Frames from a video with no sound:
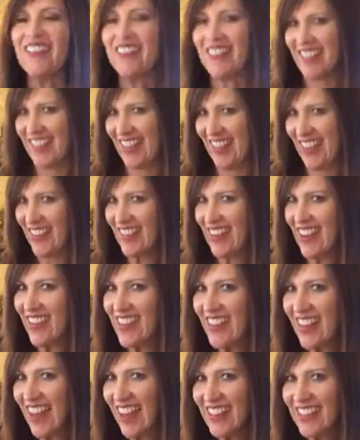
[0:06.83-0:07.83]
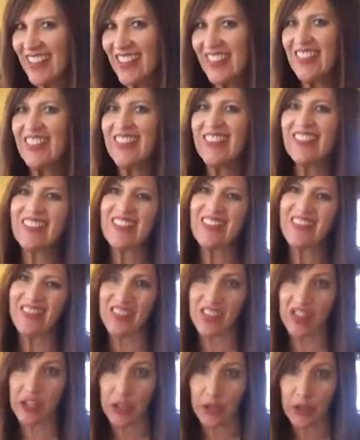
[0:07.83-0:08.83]
so today I'm coming at you with a
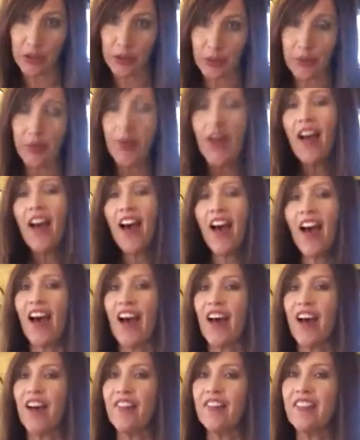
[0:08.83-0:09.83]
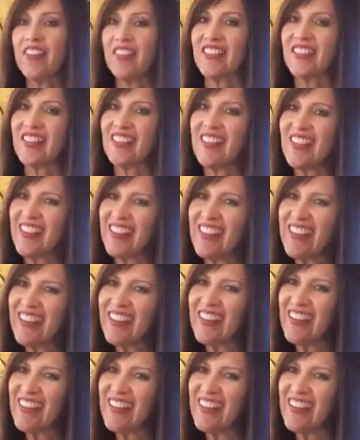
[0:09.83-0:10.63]
review of this cute